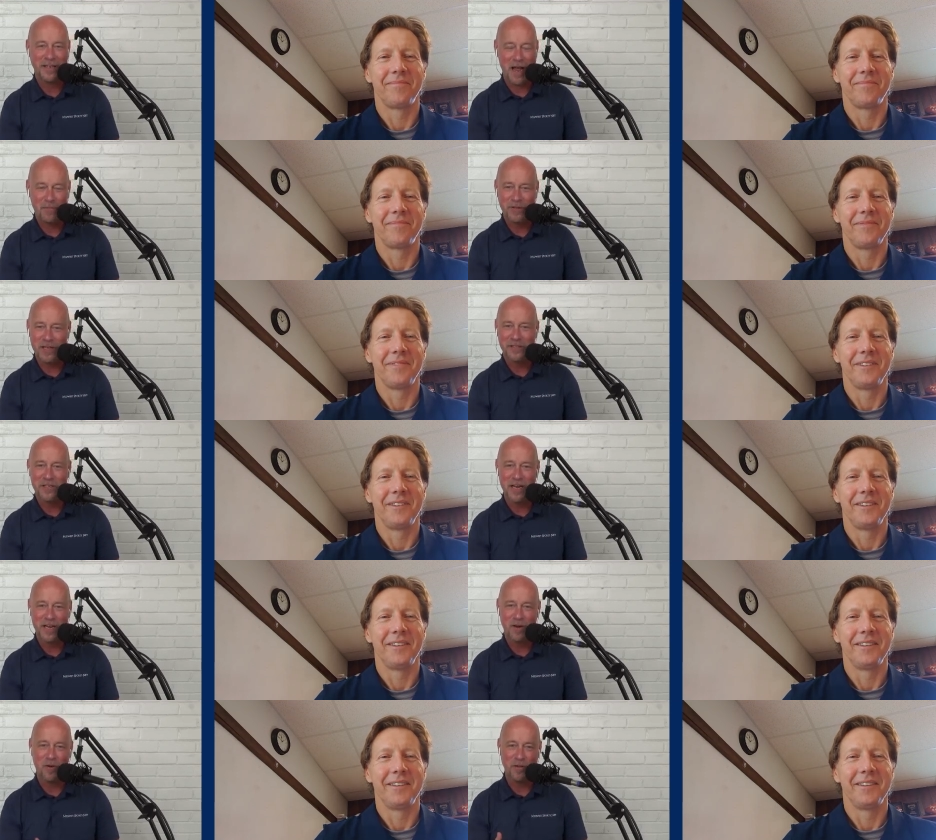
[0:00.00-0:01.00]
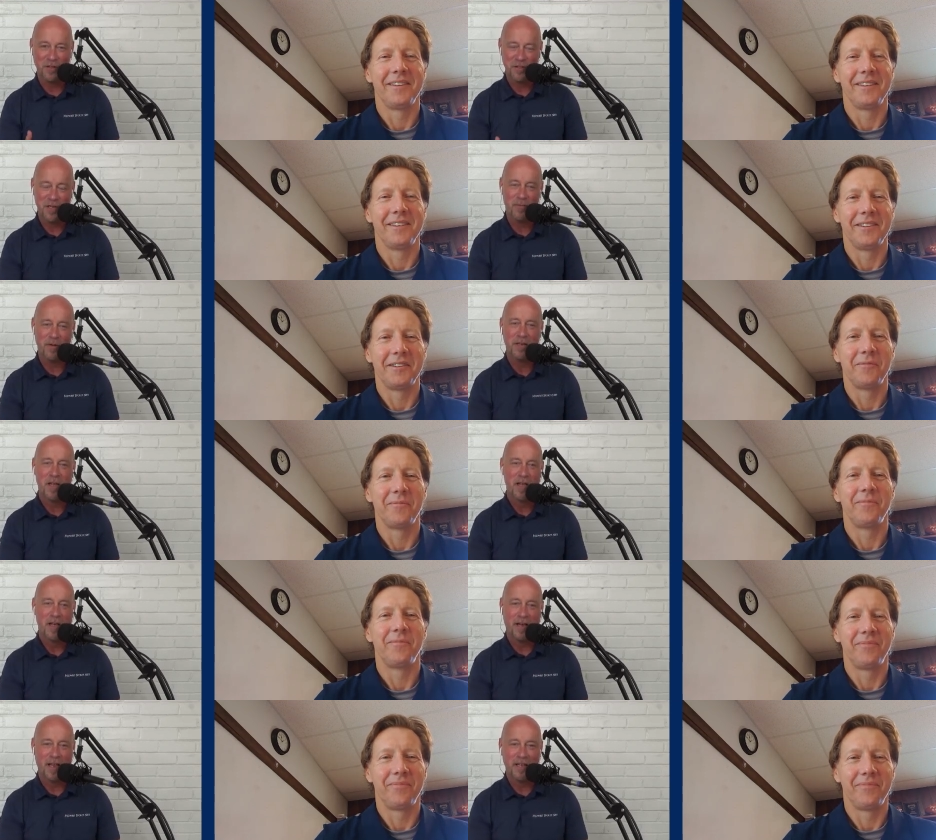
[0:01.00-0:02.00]
Speaker 1: time with us today here on the Summit.
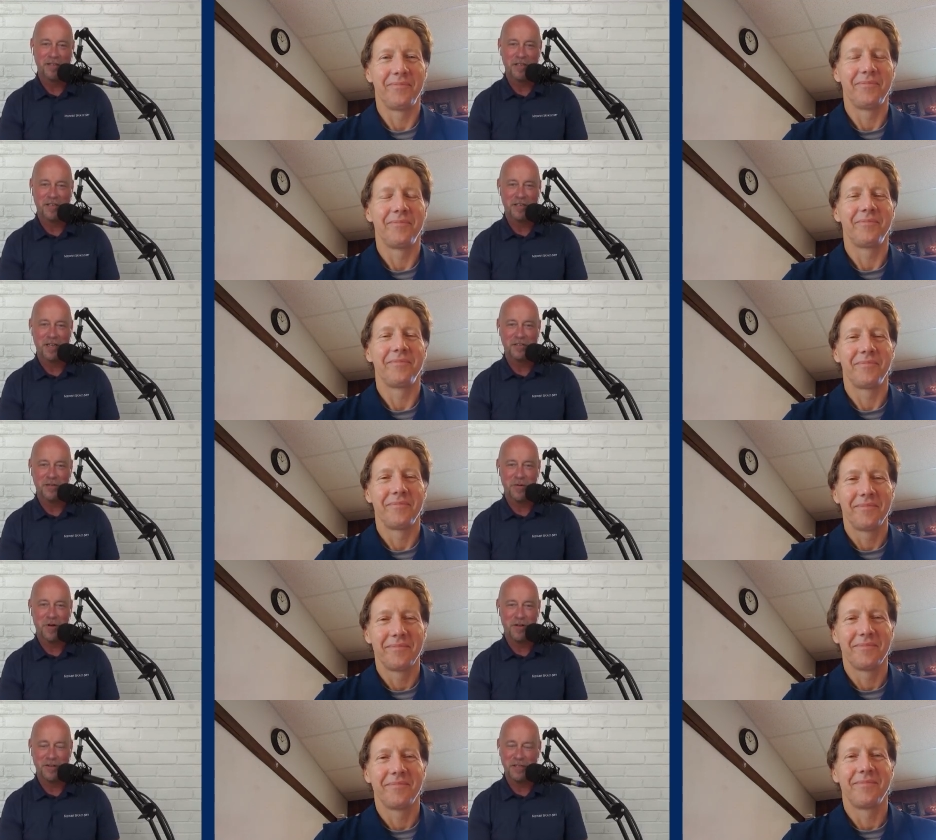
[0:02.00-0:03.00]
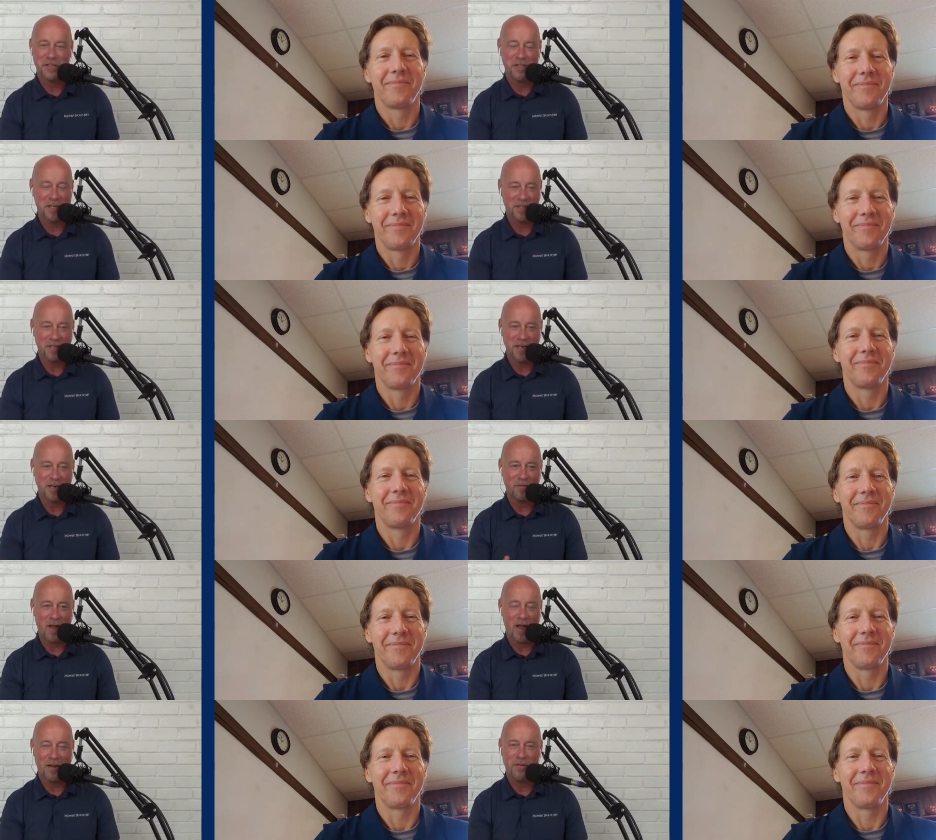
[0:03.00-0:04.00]
Again, success to you all this season,
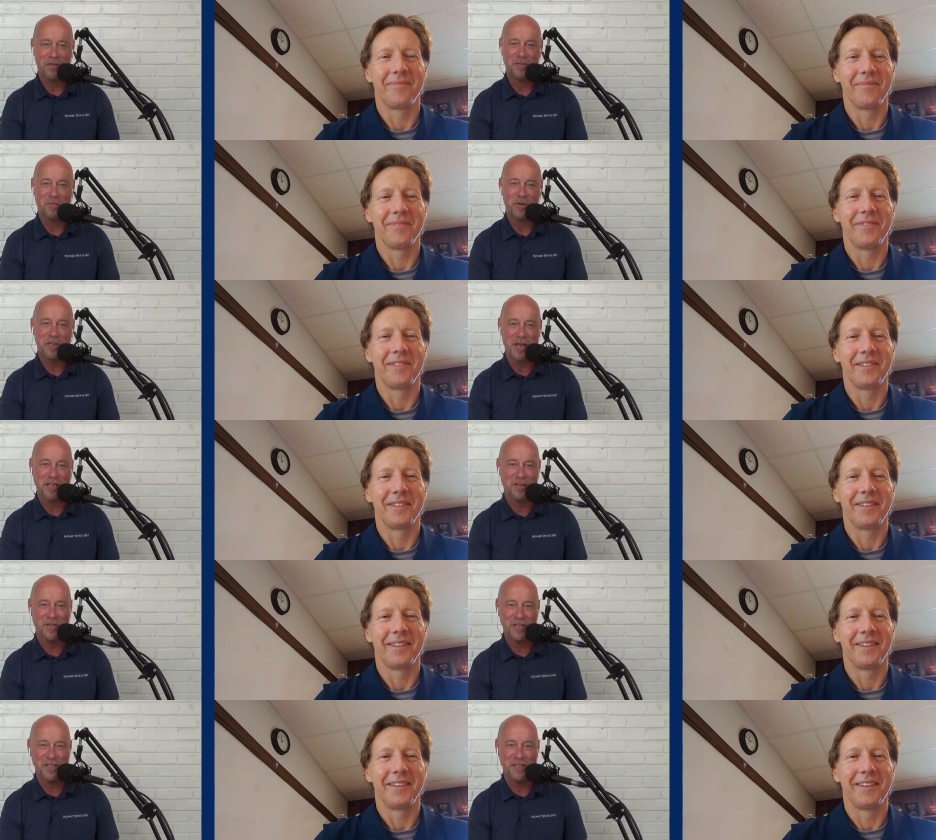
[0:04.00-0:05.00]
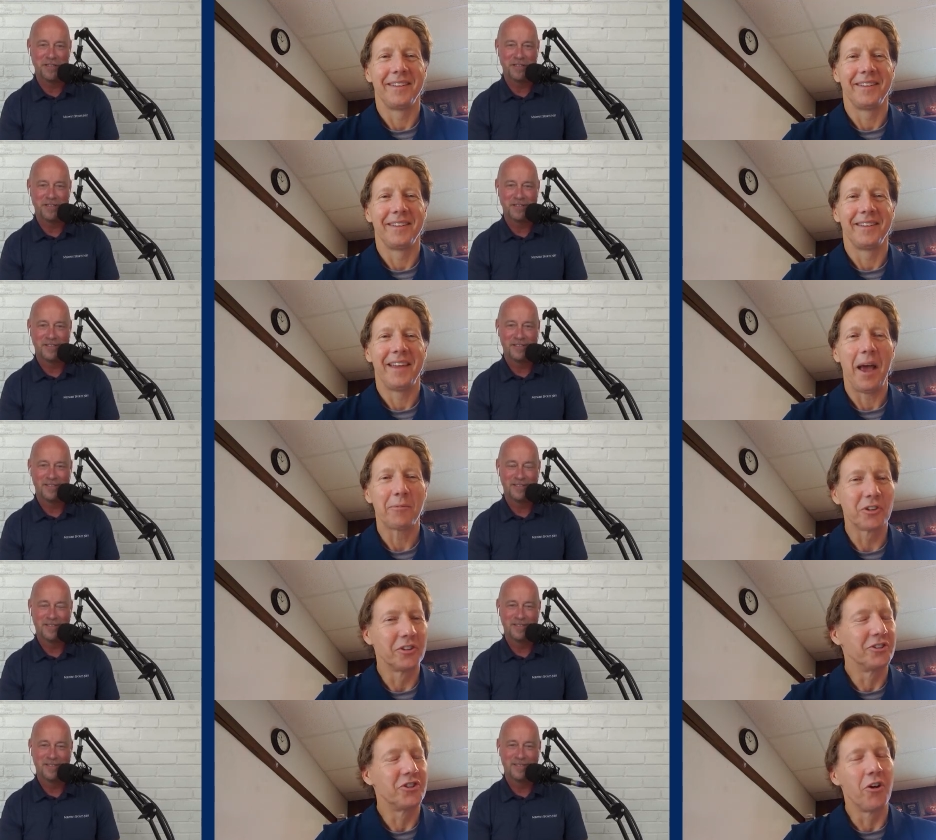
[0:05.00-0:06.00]
and I just appreciate the visit.
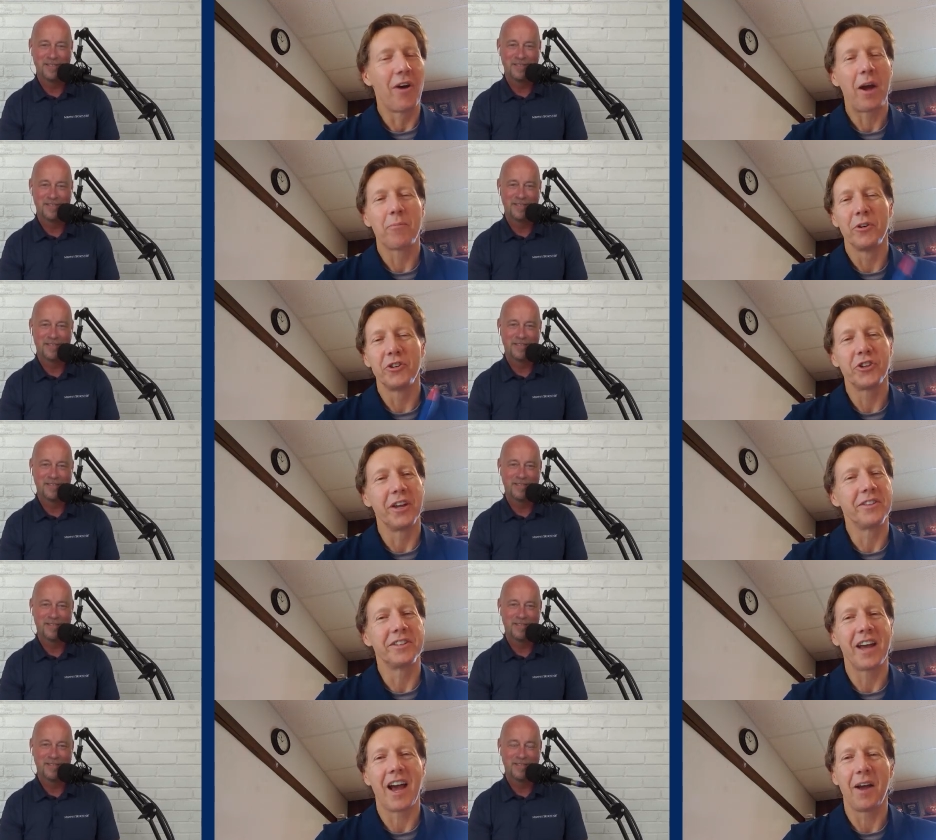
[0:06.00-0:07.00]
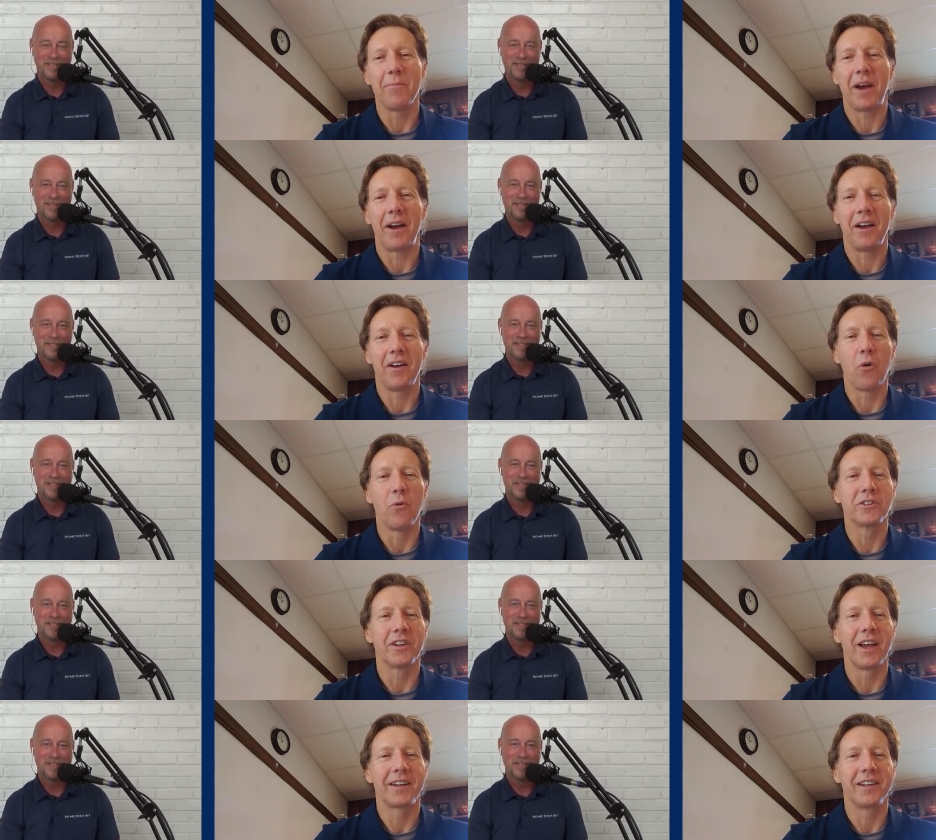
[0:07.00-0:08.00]
Absolutely,
Speaker 2: Joe. I appreciate the time. I
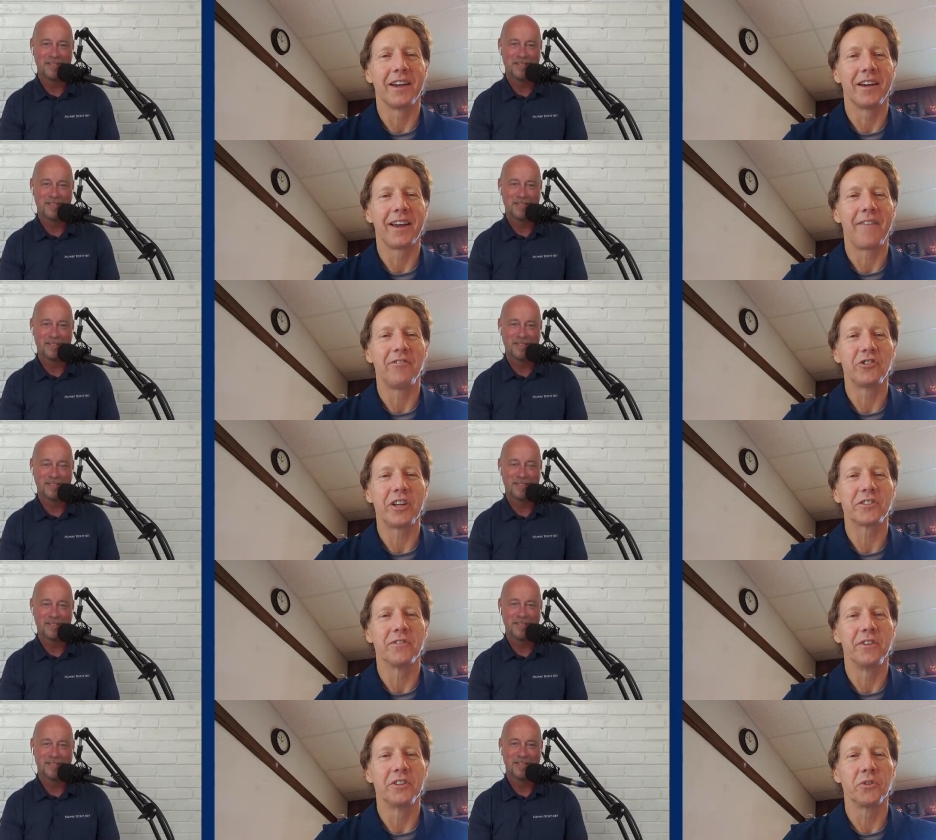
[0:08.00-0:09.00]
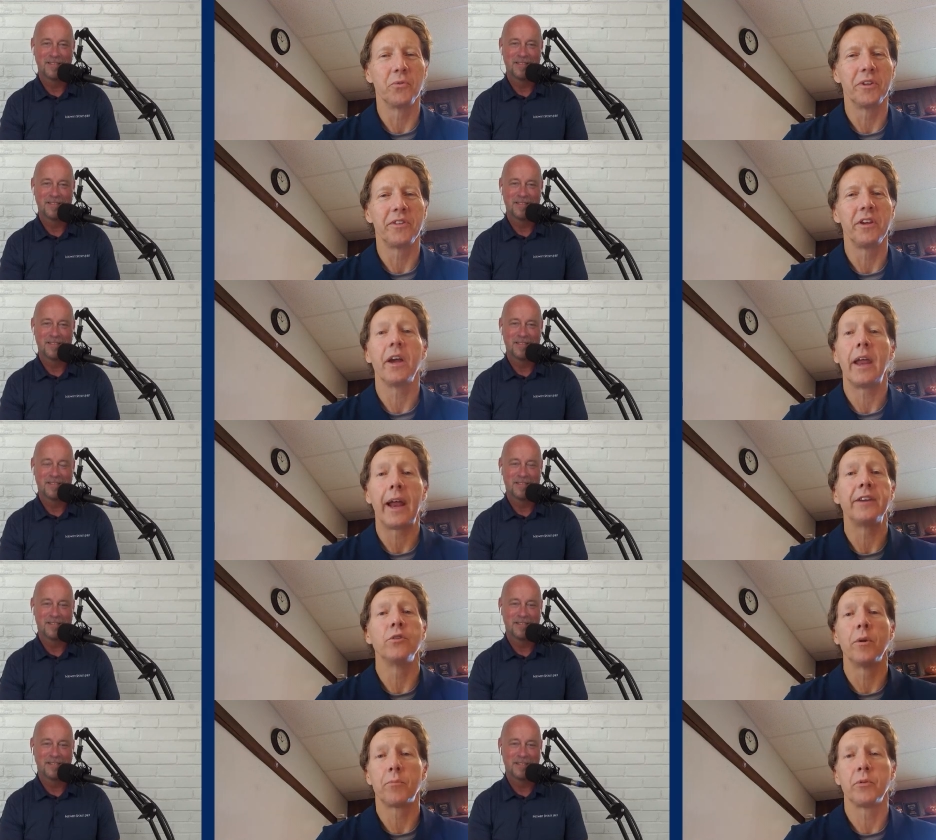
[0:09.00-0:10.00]
always like uh, having a chance to visit with you, and I
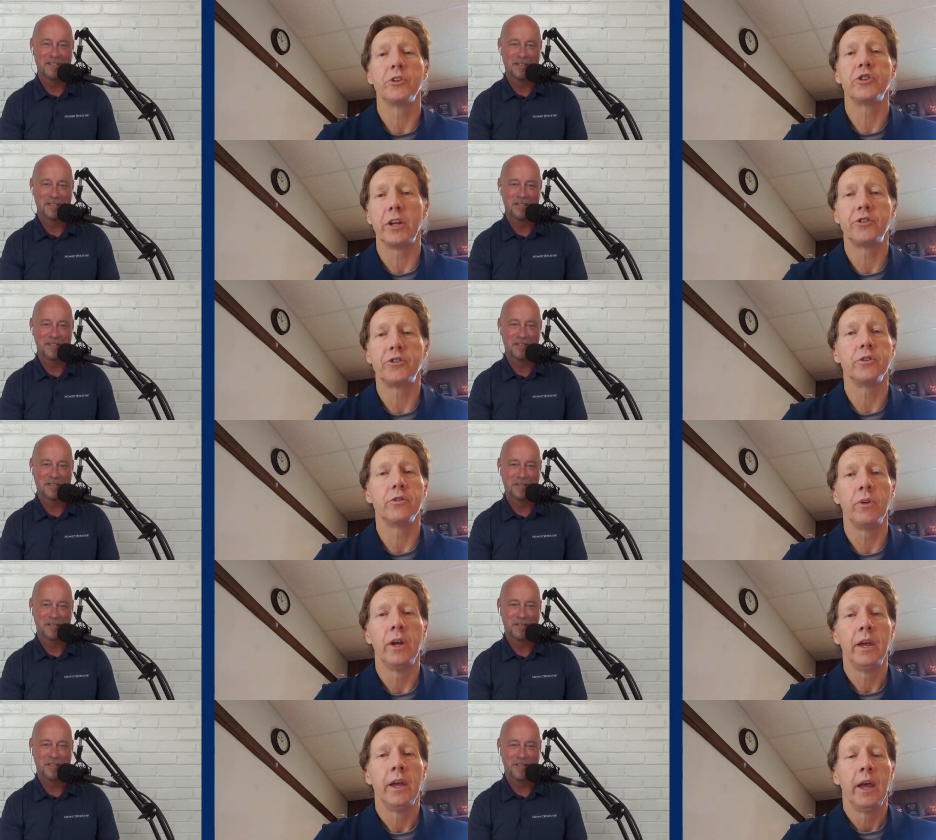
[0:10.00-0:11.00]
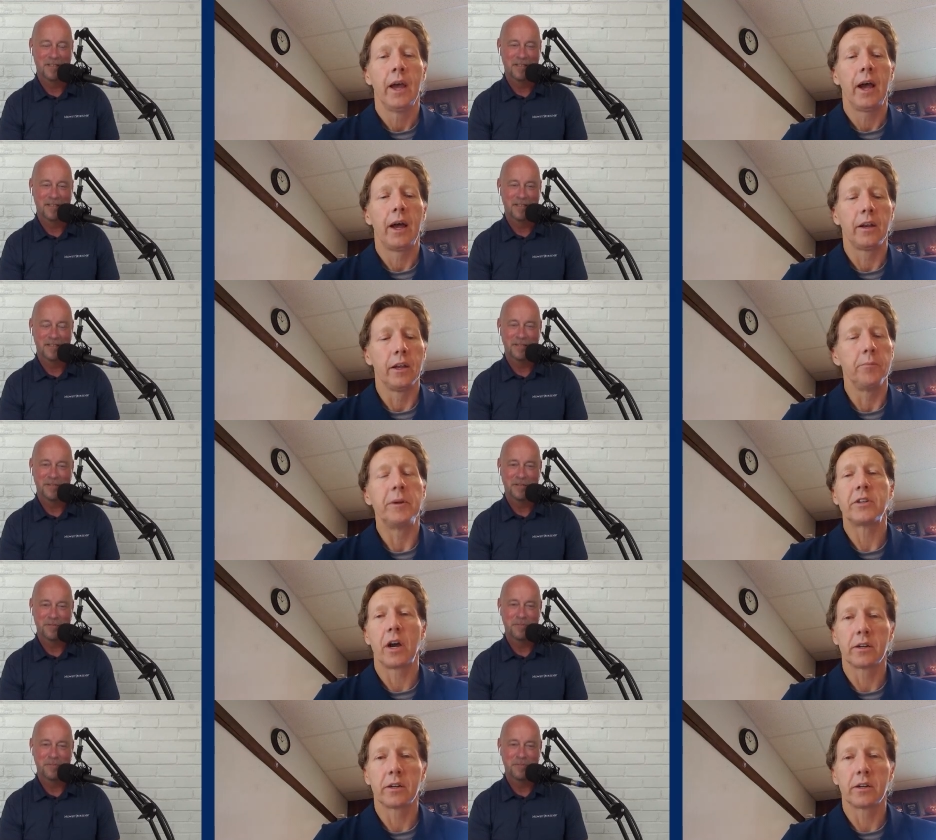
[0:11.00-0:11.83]
do appreciate you uh, letting me talk